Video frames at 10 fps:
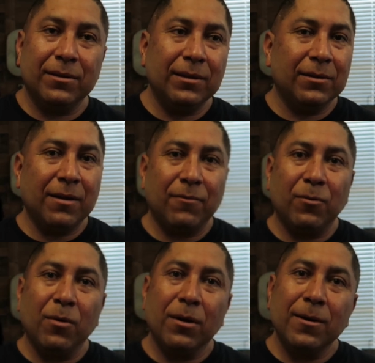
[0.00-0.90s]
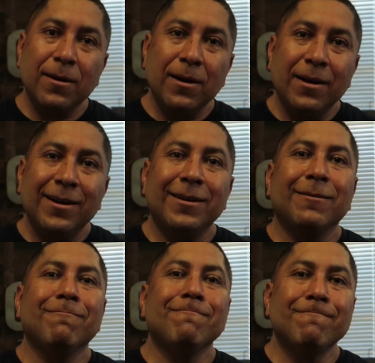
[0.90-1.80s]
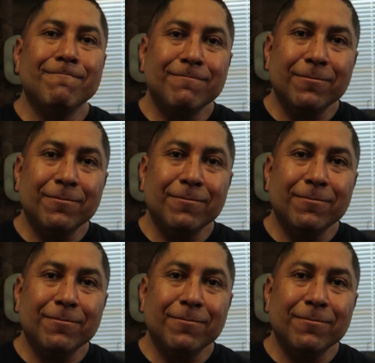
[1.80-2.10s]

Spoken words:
Yeah, well, because it's not their families. That's why.